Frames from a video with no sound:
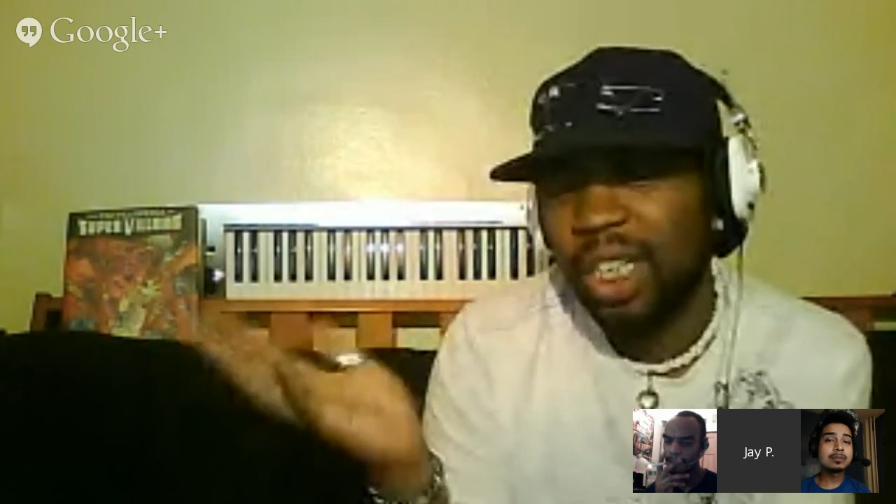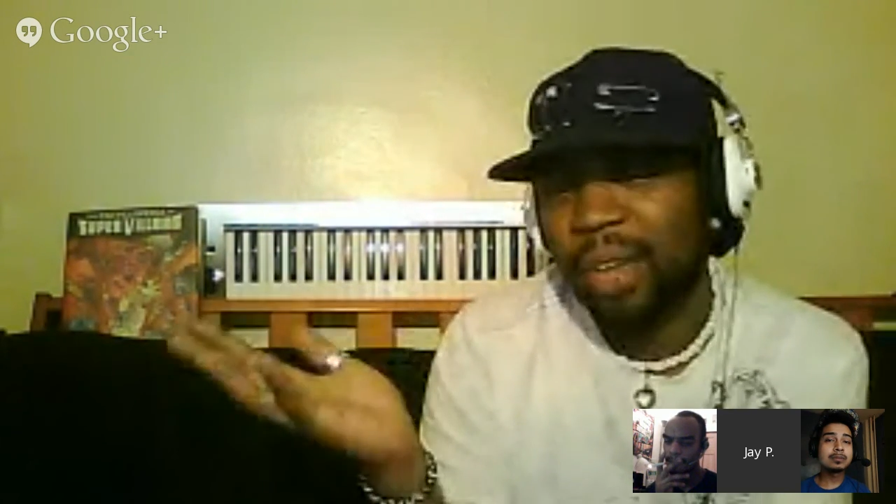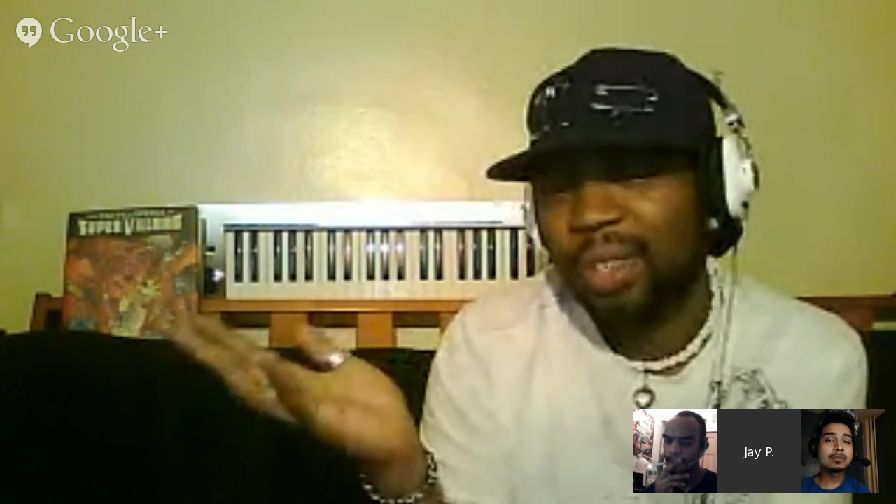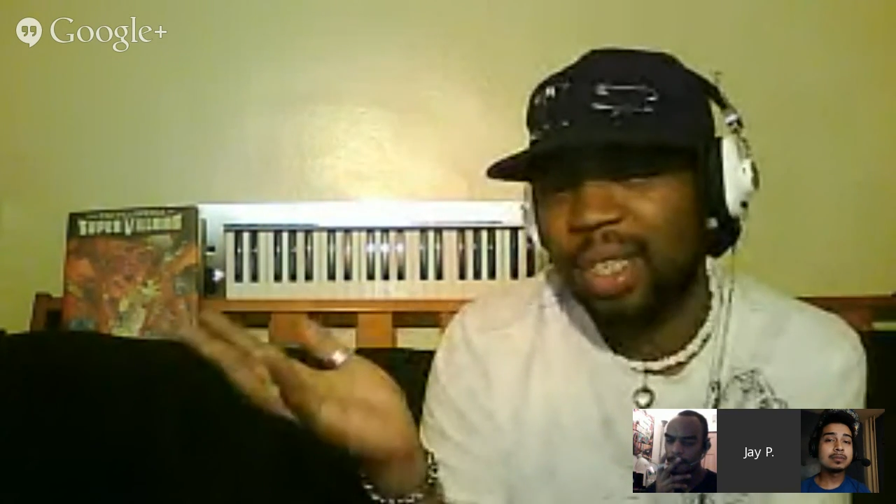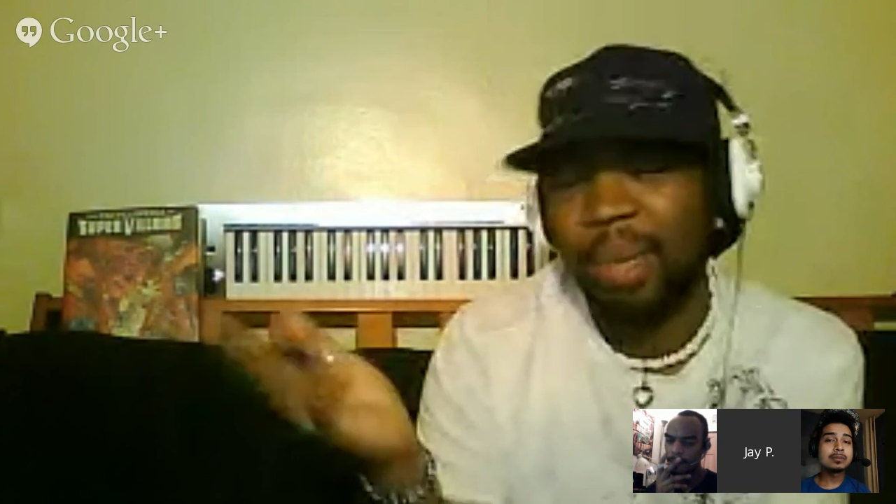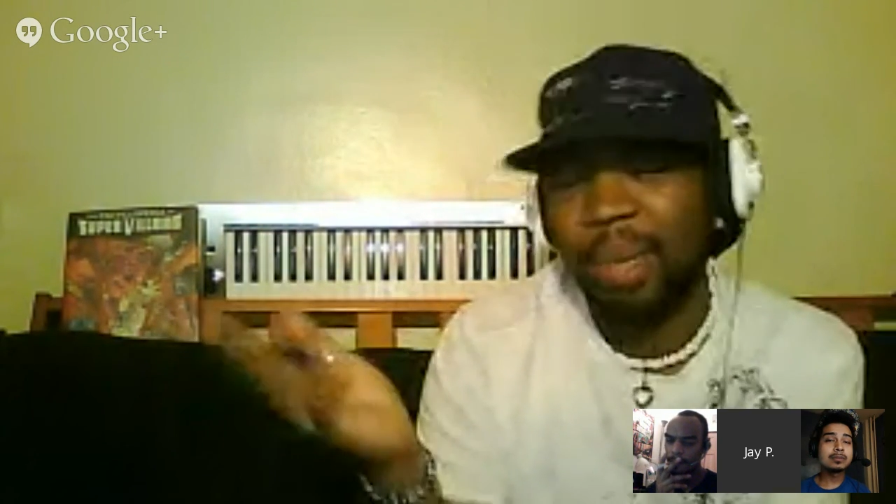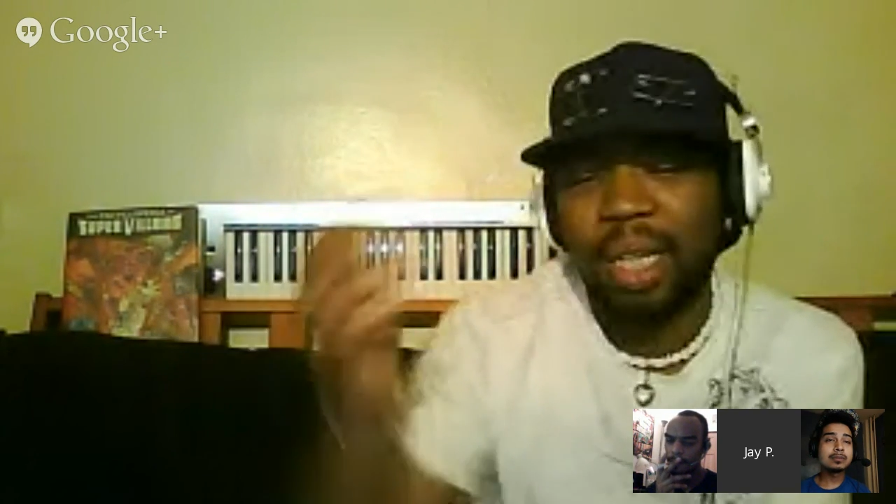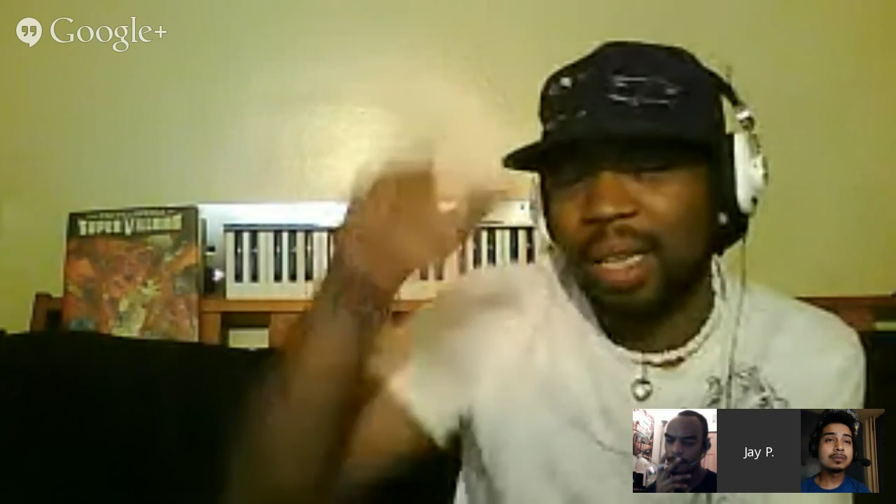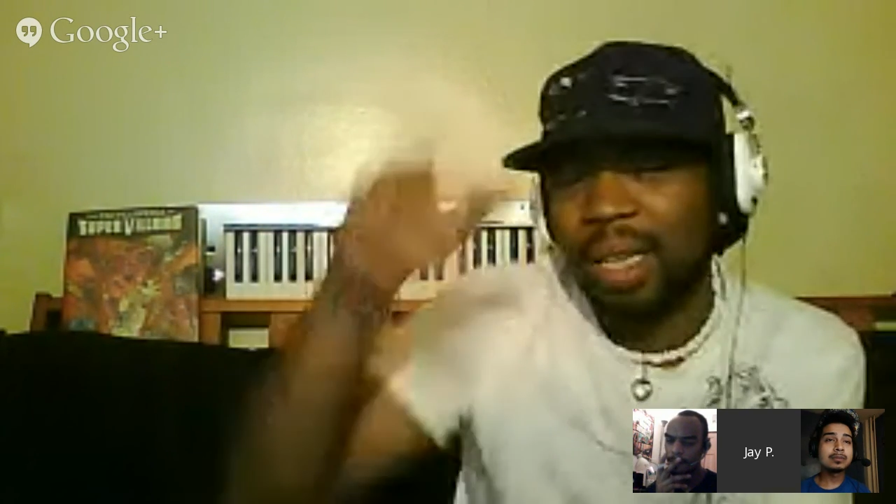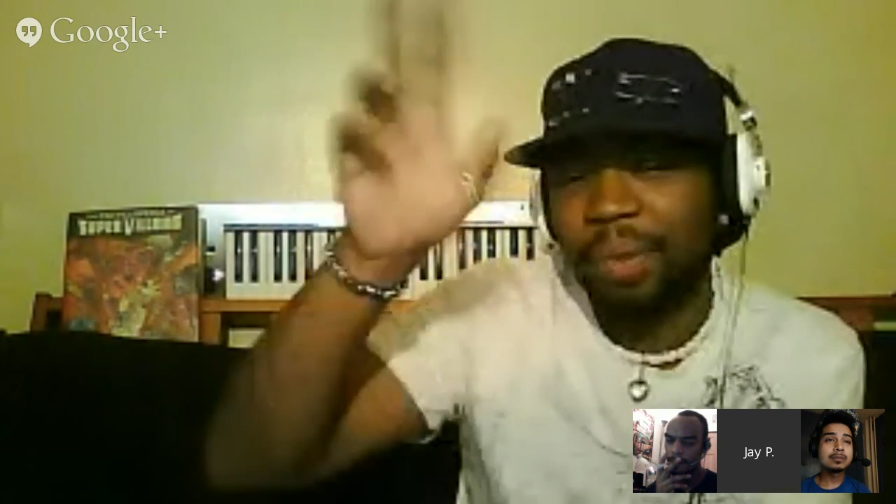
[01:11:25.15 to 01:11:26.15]
go to
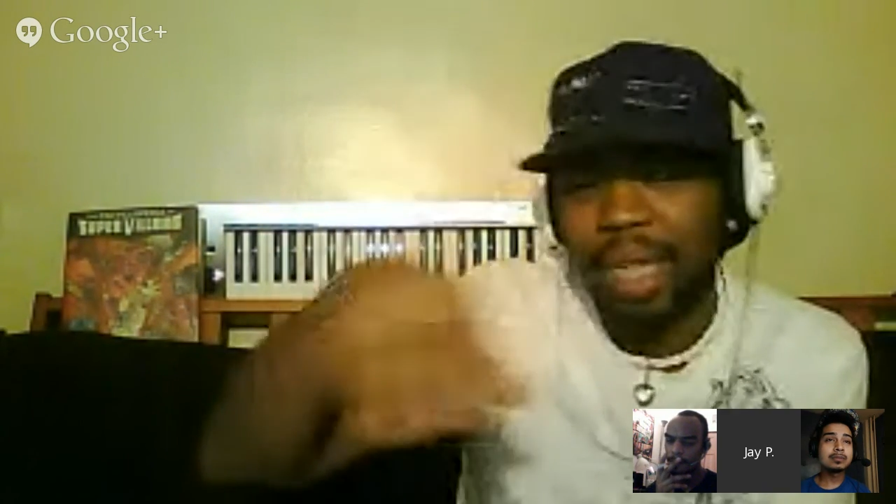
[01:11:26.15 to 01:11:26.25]
GLC Beats.